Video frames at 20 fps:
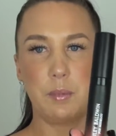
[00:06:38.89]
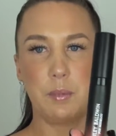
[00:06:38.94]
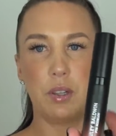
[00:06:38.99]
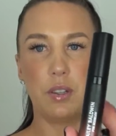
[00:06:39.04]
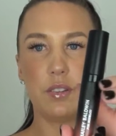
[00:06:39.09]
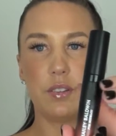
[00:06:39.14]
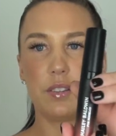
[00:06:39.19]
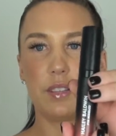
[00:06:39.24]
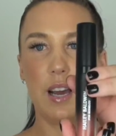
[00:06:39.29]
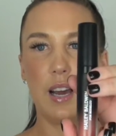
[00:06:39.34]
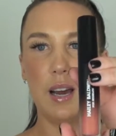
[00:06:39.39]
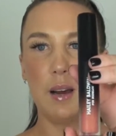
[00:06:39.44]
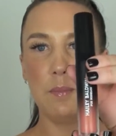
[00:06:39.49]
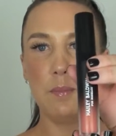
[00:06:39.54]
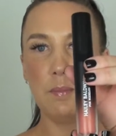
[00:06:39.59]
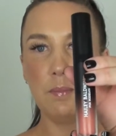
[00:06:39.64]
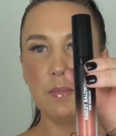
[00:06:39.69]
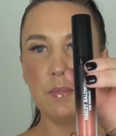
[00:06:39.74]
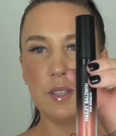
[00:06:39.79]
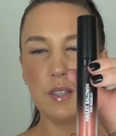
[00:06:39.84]
gloss
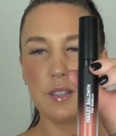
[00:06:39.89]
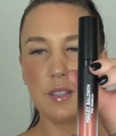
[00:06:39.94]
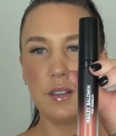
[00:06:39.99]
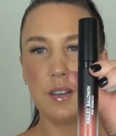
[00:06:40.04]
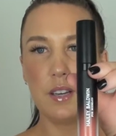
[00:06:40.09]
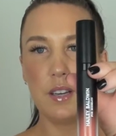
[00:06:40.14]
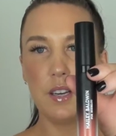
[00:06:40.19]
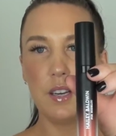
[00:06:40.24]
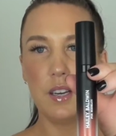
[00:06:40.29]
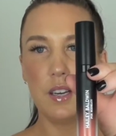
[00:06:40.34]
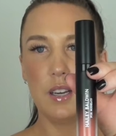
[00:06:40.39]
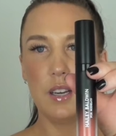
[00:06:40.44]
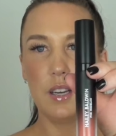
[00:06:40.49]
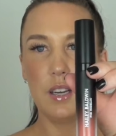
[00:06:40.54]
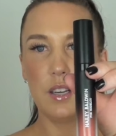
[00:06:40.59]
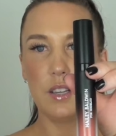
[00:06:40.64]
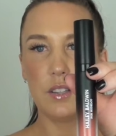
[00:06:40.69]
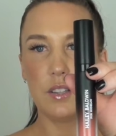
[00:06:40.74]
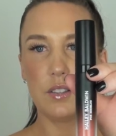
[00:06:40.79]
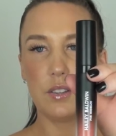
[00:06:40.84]
comes.
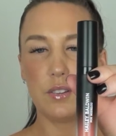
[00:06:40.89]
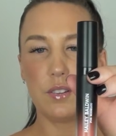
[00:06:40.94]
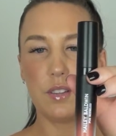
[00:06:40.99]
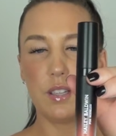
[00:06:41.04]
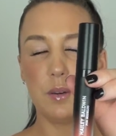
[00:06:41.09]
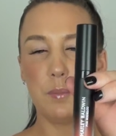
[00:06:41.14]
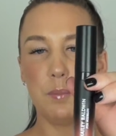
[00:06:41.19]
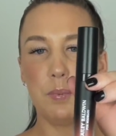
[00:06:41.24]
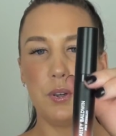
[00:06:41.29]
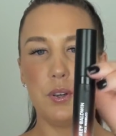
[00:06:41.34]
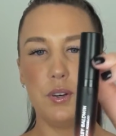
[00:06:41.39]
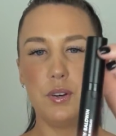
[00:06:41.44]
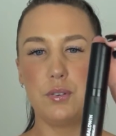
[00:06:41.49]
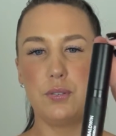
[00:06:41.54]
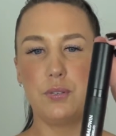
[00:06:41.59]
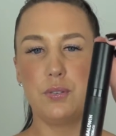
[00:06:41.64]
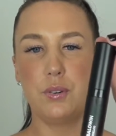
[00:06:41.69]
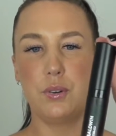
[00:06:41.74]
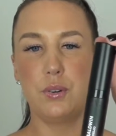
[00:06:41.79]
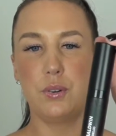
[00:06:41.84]
So it's in a
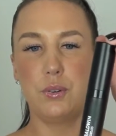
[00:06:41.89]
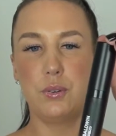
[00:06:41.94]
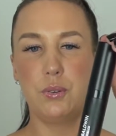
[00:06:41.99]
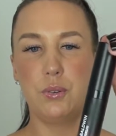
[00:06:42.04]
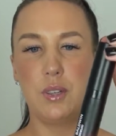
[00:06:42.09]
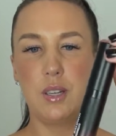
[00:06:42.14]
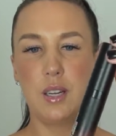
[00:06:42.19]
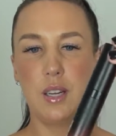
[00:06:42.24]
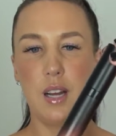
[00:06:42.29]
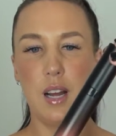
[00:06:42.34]
beautiful